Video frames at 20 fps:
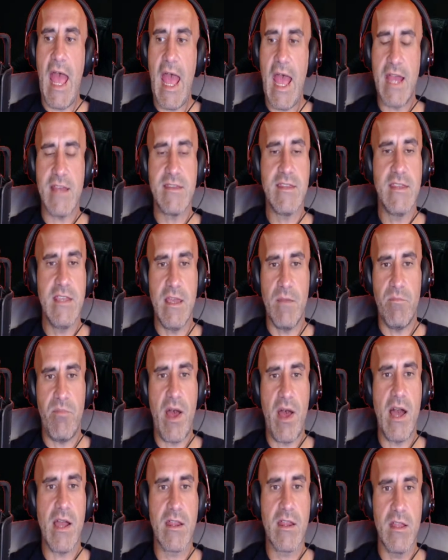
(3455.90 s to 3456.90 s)
as the
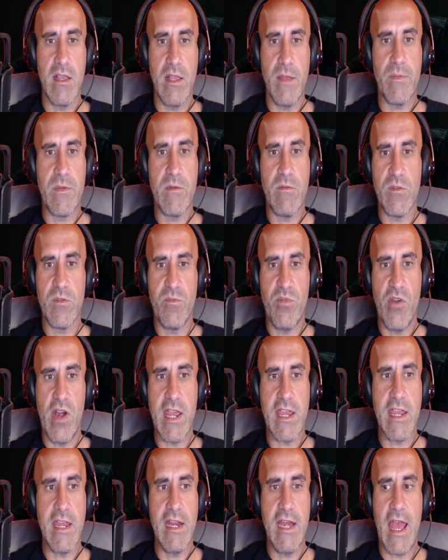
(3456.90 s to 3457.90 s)
apocalypse was
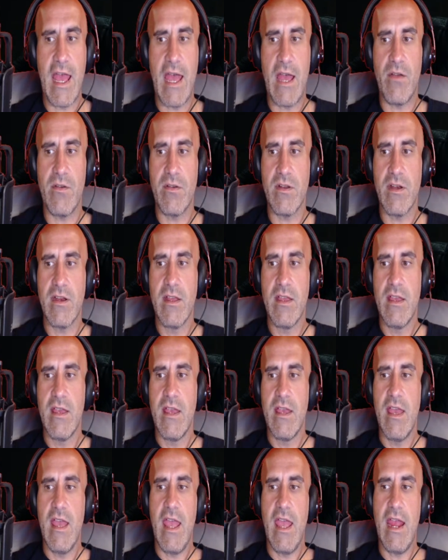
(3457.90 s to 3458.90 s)
breaking out,
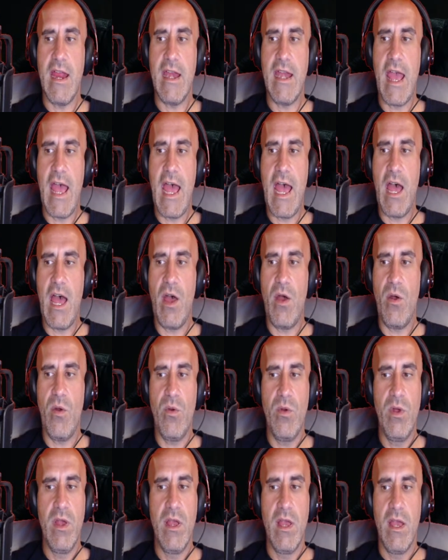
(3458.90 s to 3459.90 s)
and
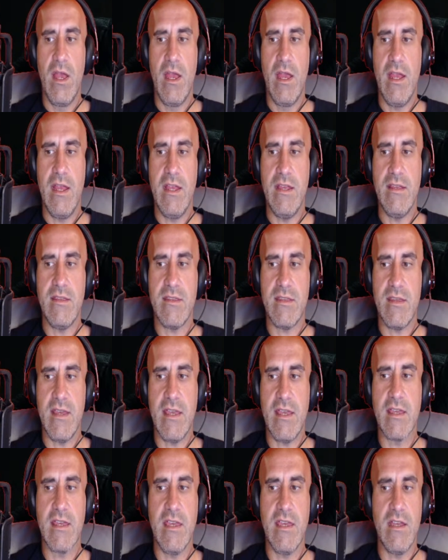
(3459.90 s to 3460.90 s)
how
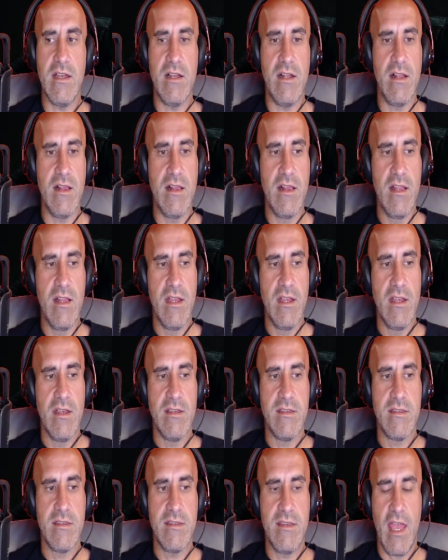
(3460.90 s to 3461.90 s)
Ezekiel
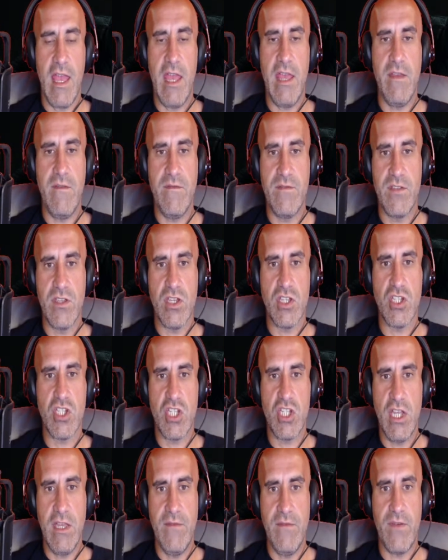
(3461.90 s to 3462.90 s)
saved
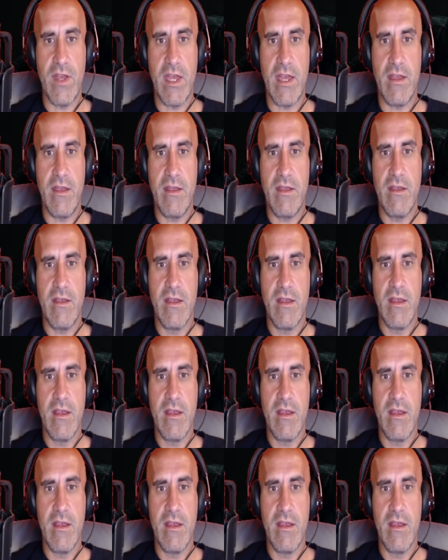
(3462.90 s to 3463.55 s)
Shiva,